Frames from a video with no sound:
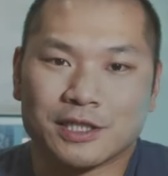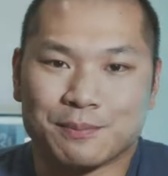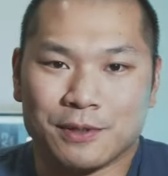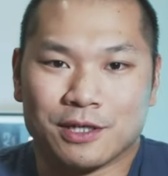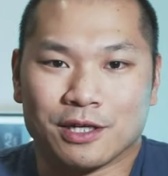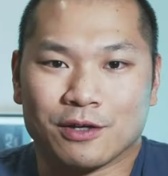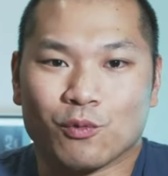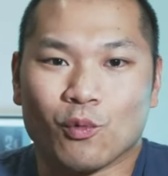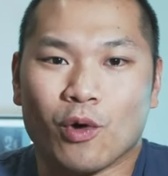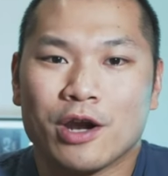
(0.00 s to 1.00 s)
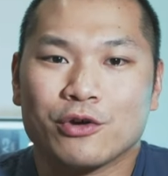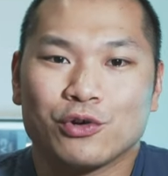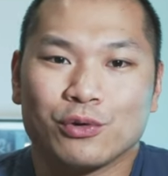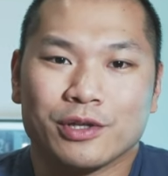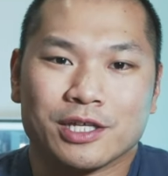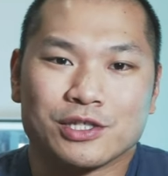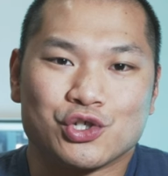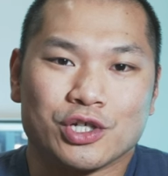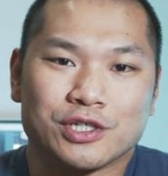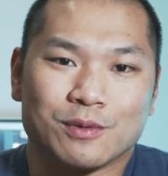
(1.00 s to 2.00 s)
speaking, water cooling is
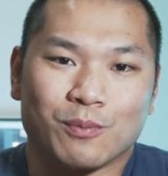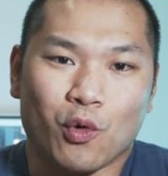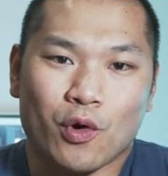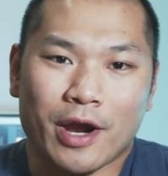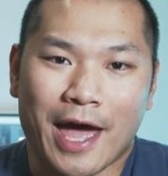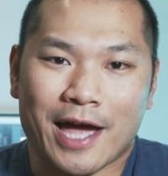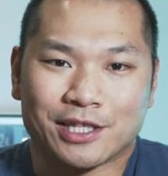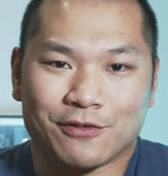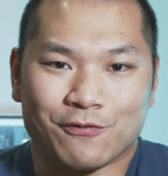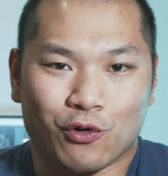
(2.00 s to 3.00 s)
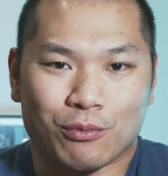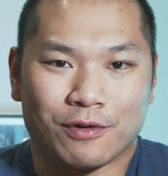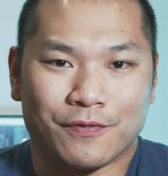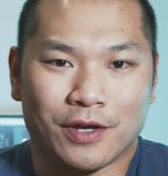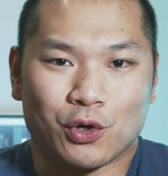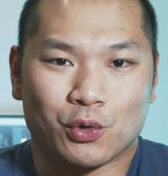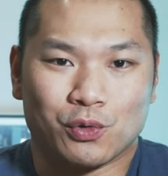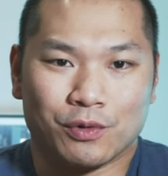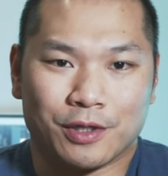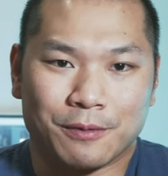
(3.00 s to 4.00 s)
just a more active form of air
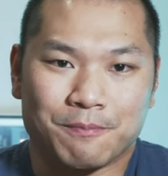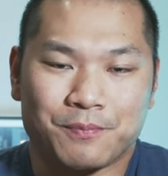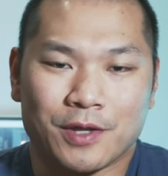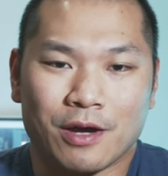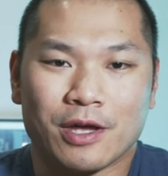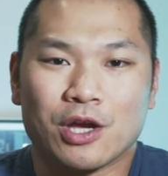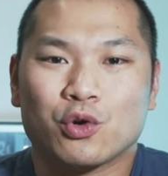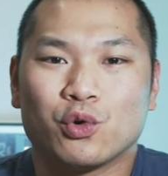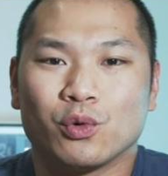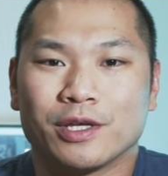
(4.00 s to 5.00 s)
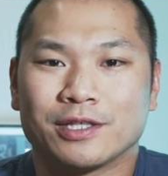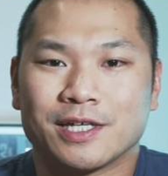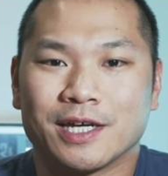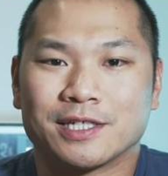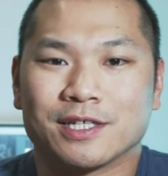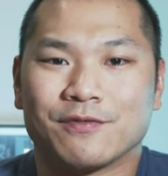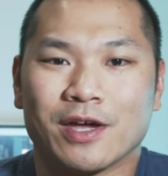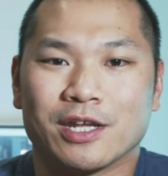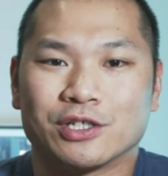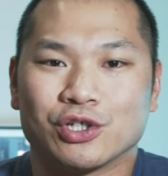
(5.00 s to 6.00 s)
cooling. Now, air cooling takes
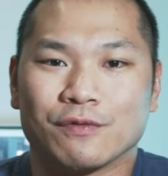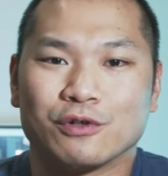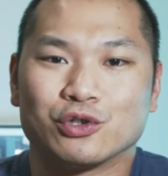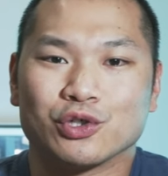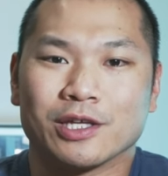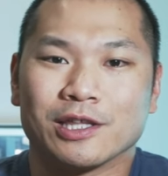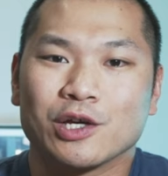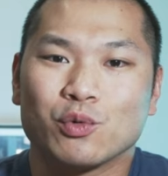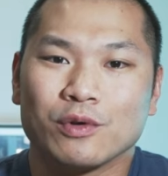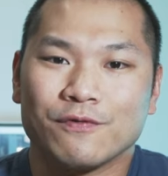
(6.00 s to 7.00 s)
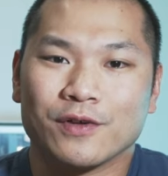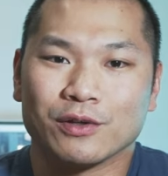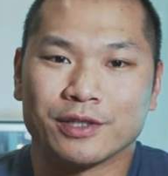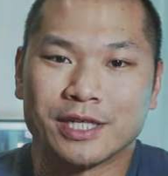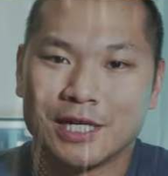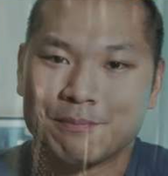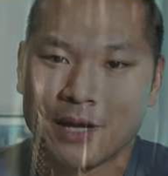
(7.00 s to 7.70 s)
advantage of usually liquid filled heat